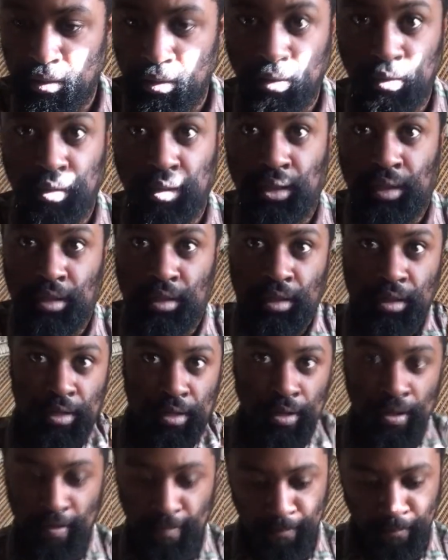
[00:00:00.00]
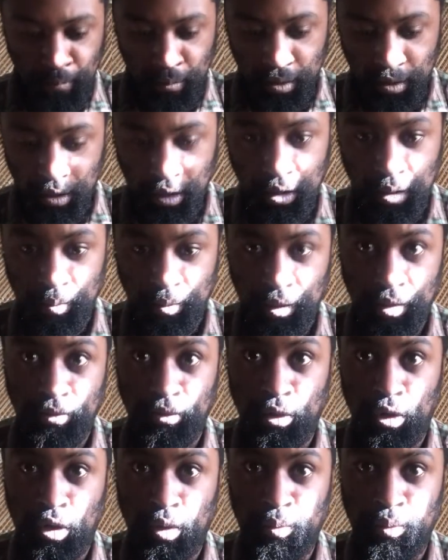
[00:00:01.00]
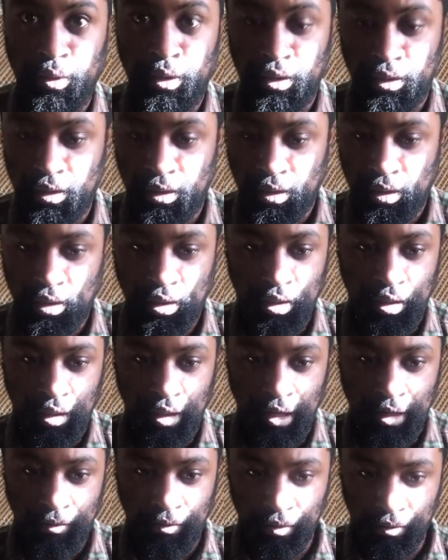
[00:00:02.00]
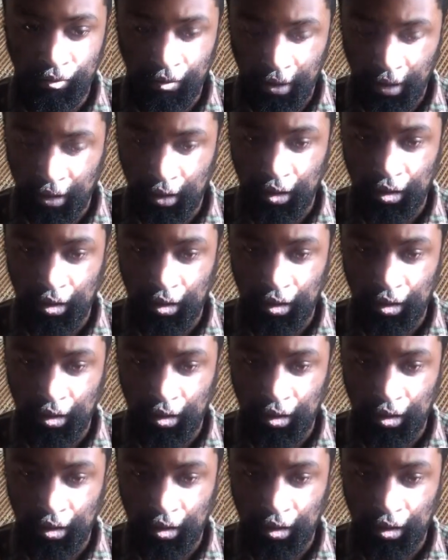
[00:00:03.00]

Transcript: Okay, giving all praises to the Heavenly Father.